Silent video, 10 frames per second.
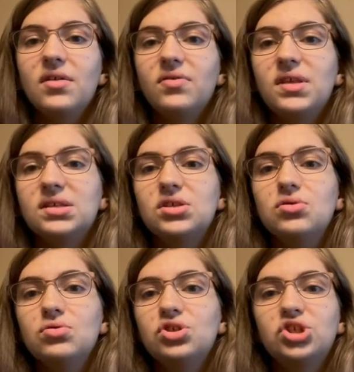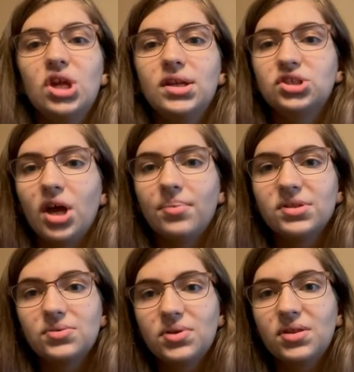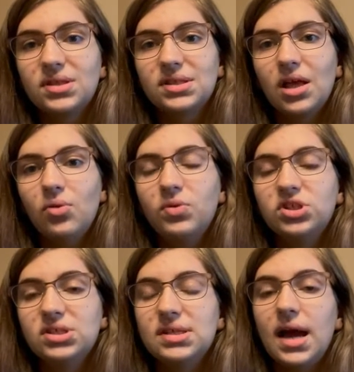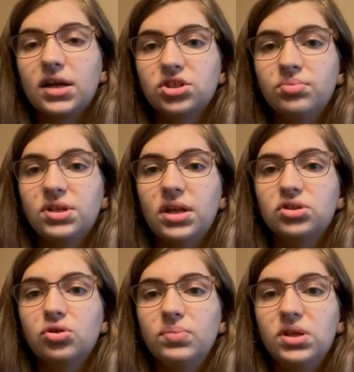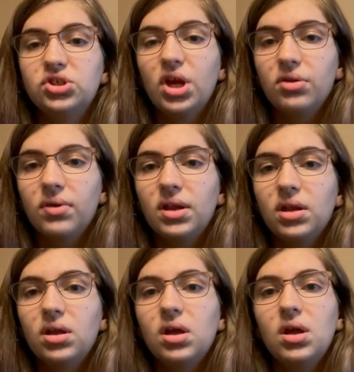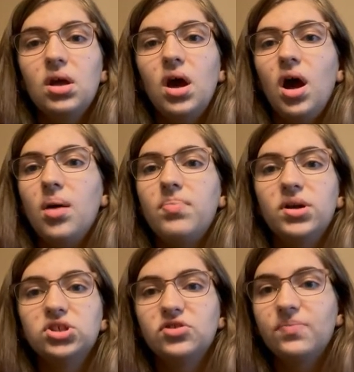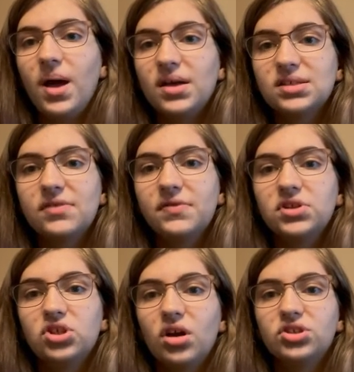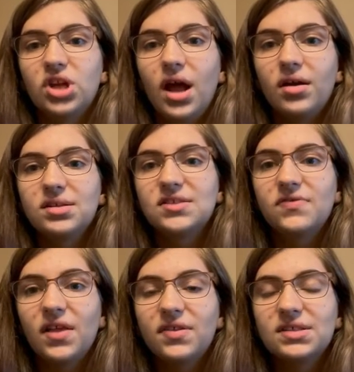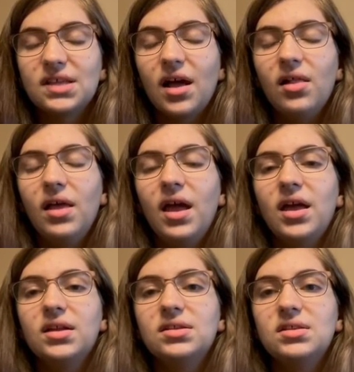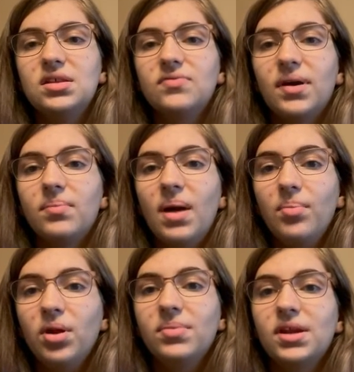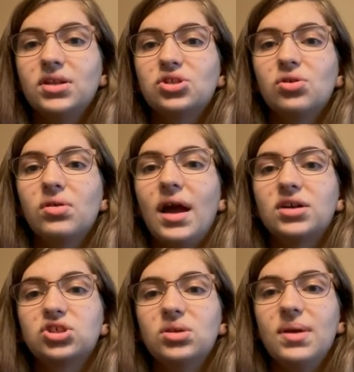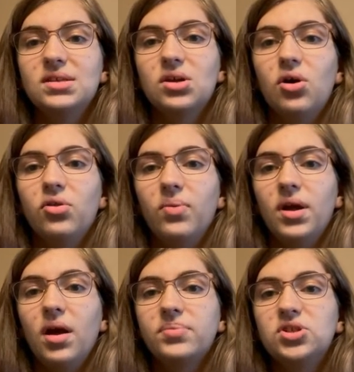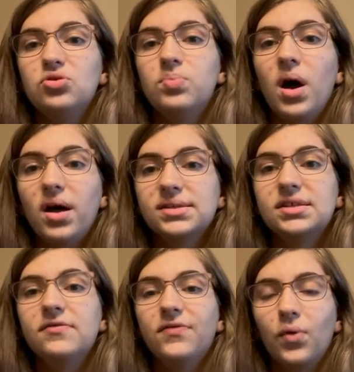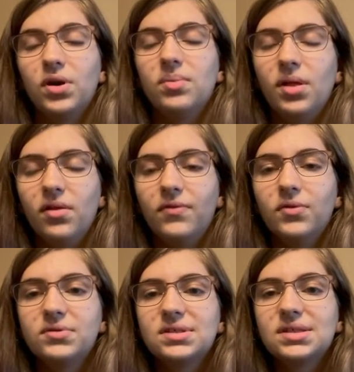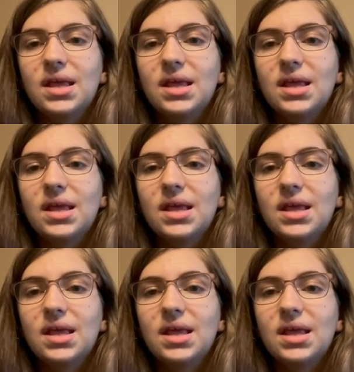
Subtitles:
this huge change happens within the cell, which is the action potential being generated. A bunch of positively charged ions flood the cell, and the membrane potential actually makes it all the way up to +40 millivolts.